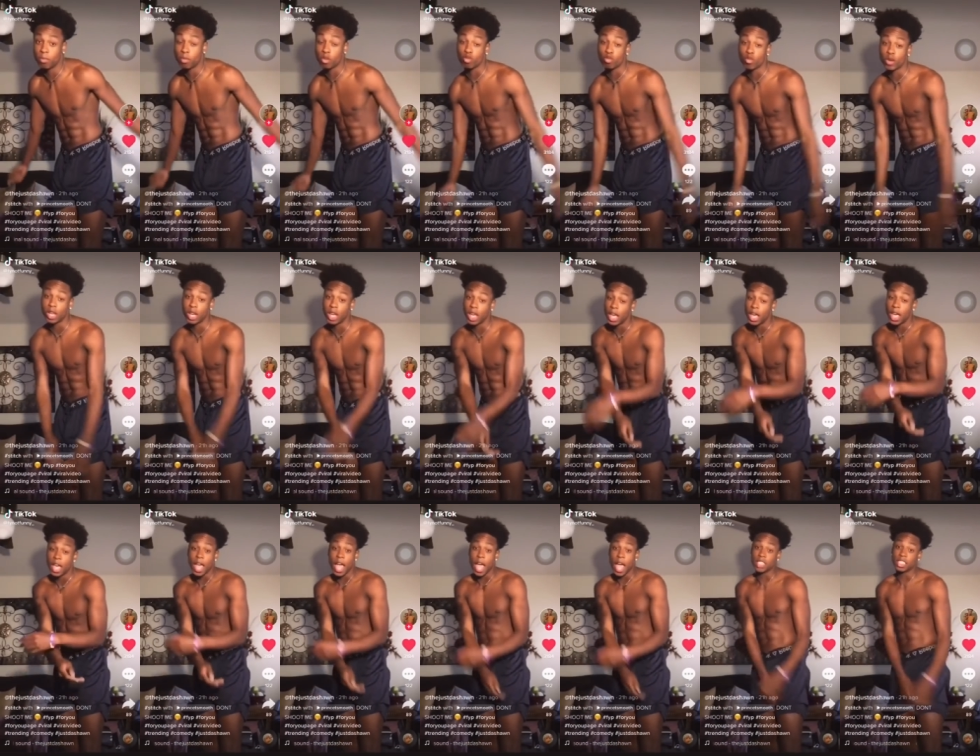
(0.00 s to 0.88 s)
really.
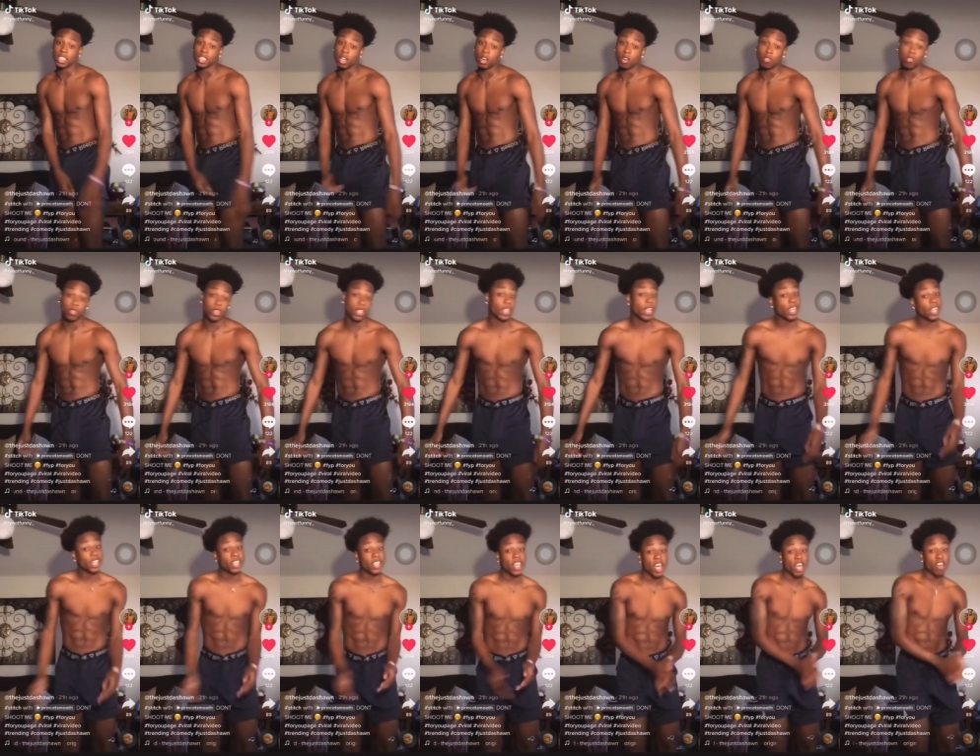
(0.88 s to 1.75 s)
I just go for a
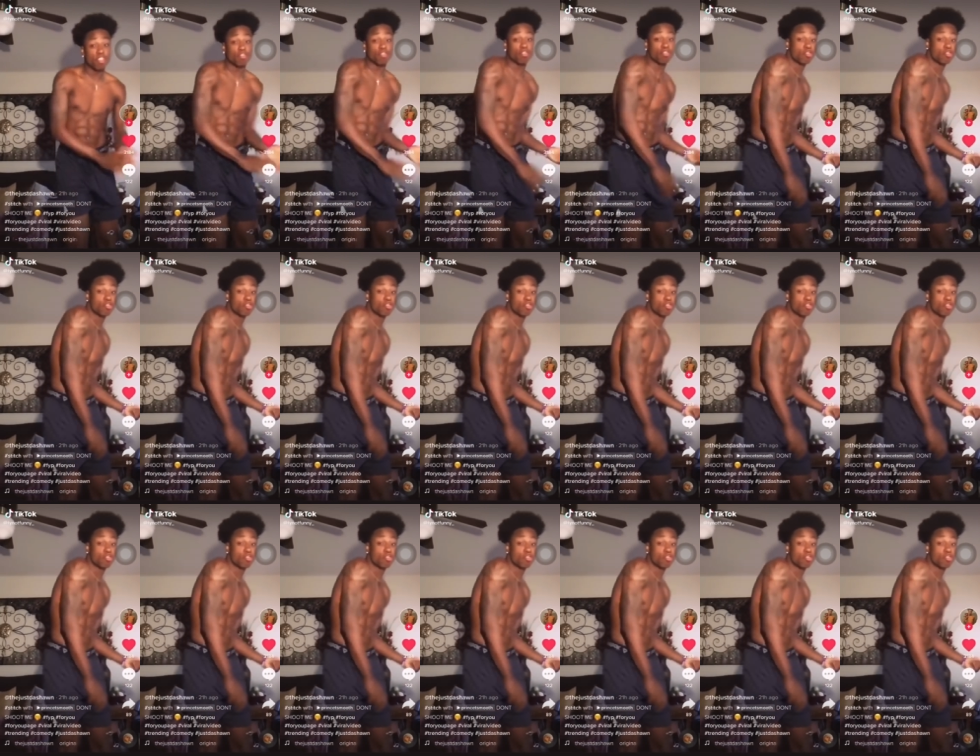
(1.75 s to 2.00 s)
daily dice roll